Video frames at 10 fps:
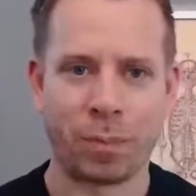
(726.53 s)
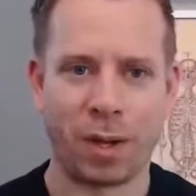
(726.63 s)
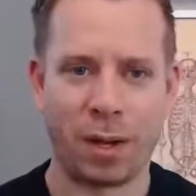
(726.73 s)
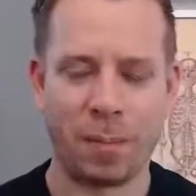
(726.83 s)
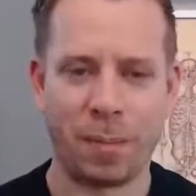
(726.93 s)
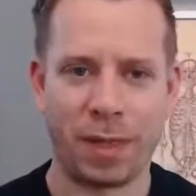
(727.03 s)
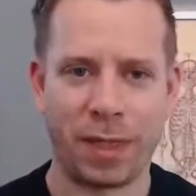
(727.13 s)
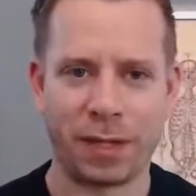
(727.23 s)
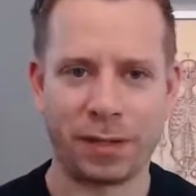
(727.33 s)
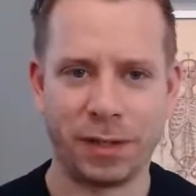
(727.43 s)
And
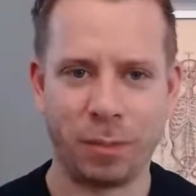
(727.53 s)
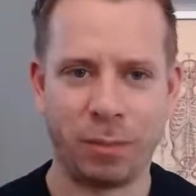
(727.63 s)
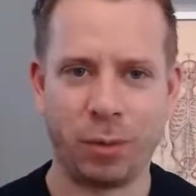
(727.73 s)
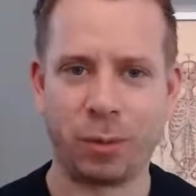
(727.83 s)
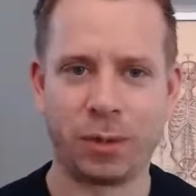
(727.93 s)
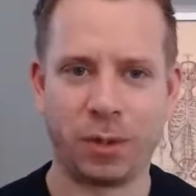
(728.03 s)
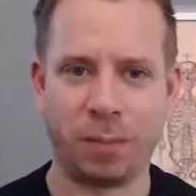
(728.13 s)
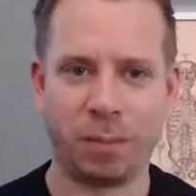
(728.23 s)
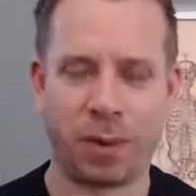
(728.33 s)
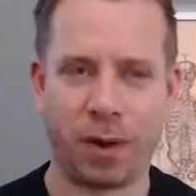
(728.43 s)
that's an
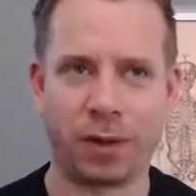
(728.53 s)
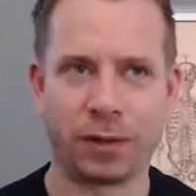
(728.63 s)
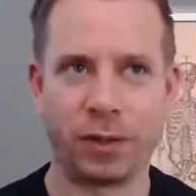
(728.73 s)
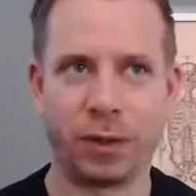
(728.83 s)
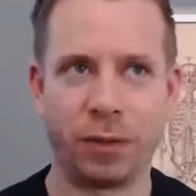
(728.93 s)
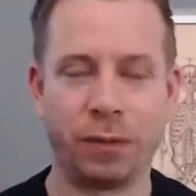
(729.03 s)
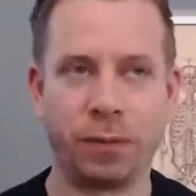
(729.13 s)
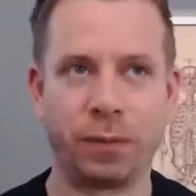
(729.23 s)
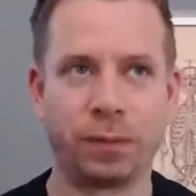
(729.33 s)
important part of,